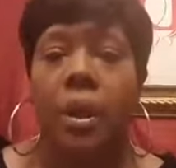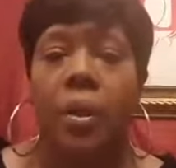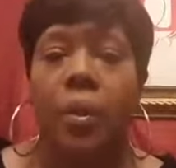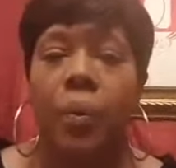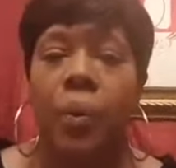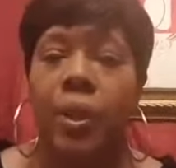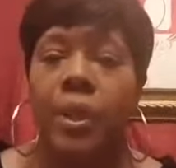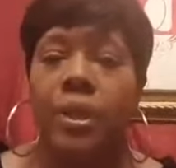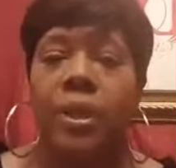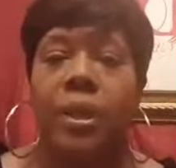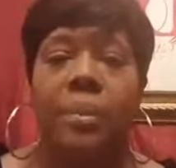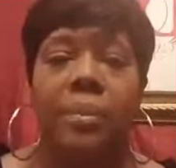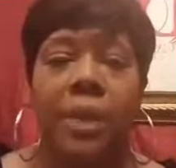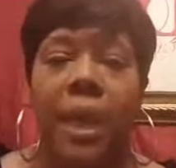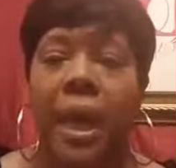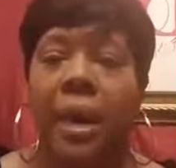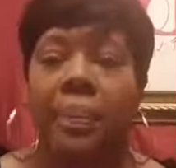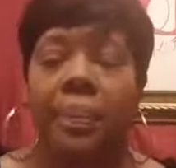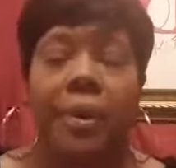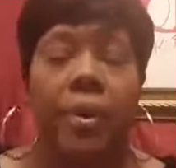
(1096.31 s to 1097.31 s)
with some
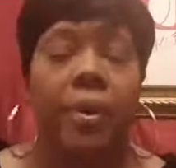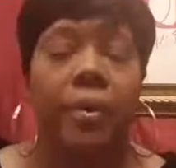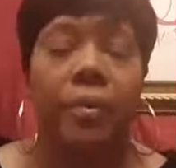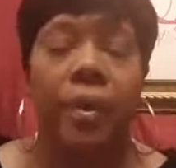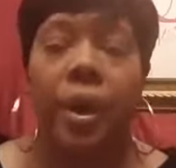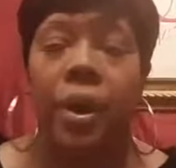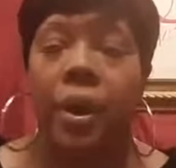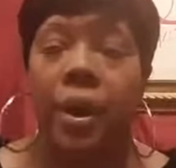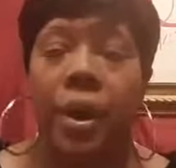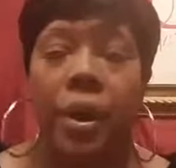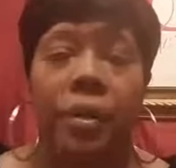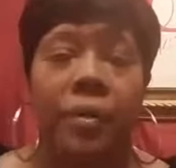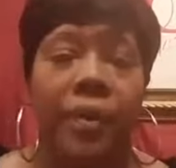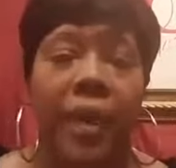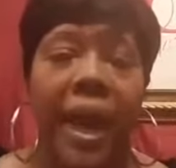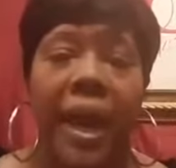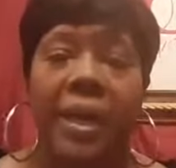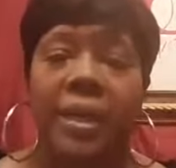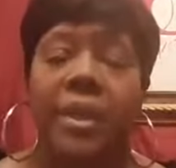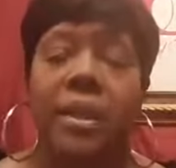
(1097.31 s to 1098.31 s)
type of
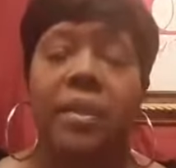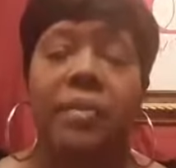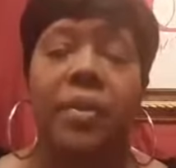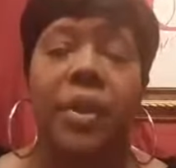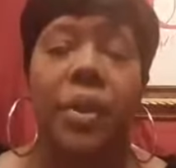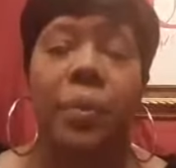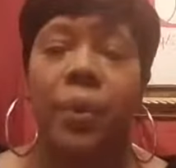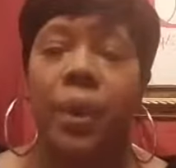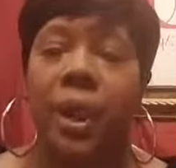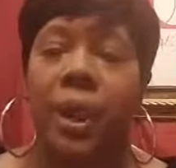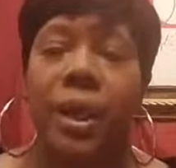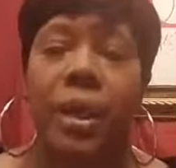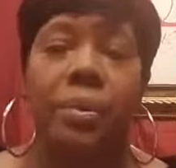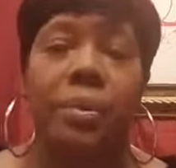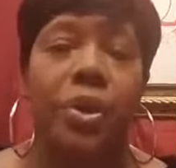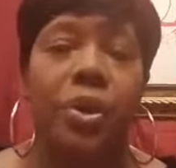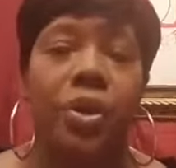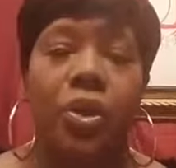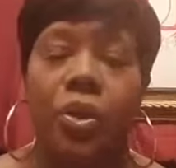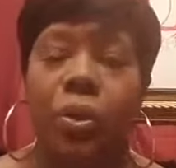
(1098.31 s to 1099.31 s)
activity when it comes
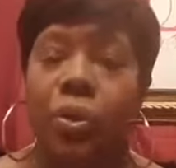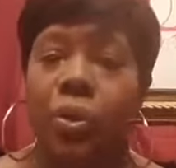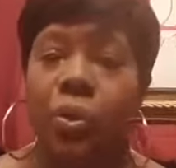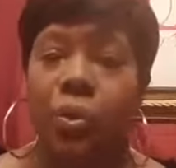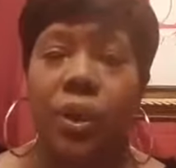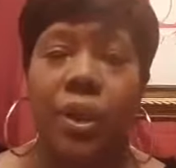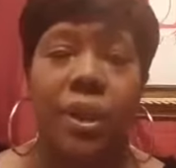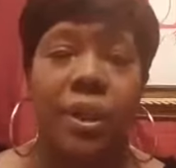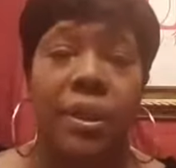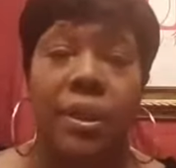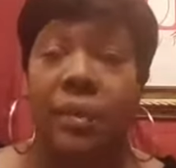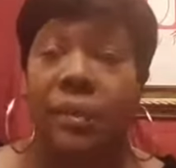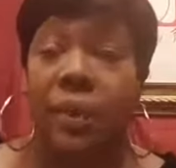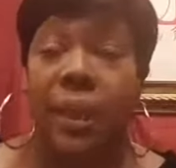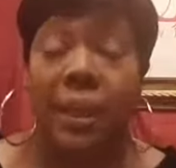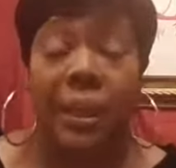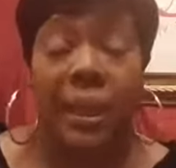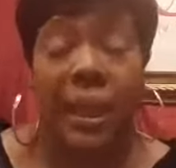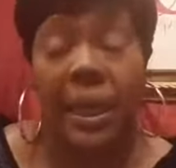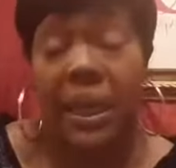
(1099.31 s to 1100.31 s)
to children and stuff
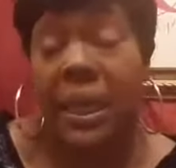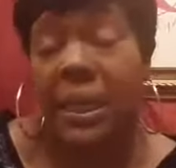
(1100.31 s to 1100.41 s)
like that.